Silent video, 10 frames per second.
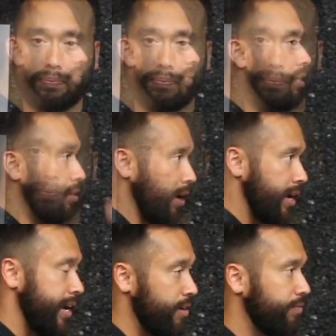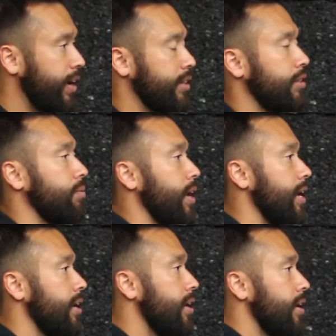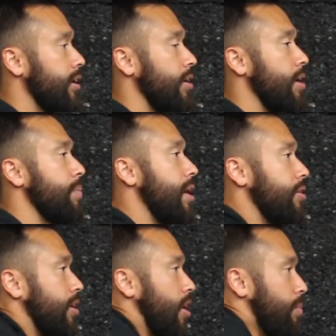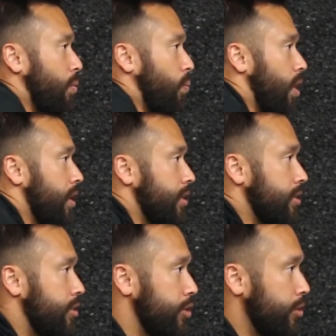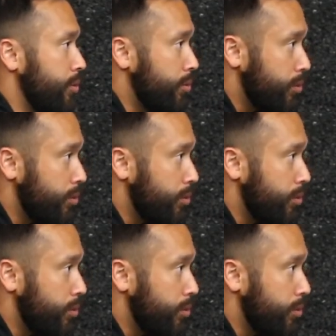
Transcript: So I identify the threat, grab my outer garment, 1, 2,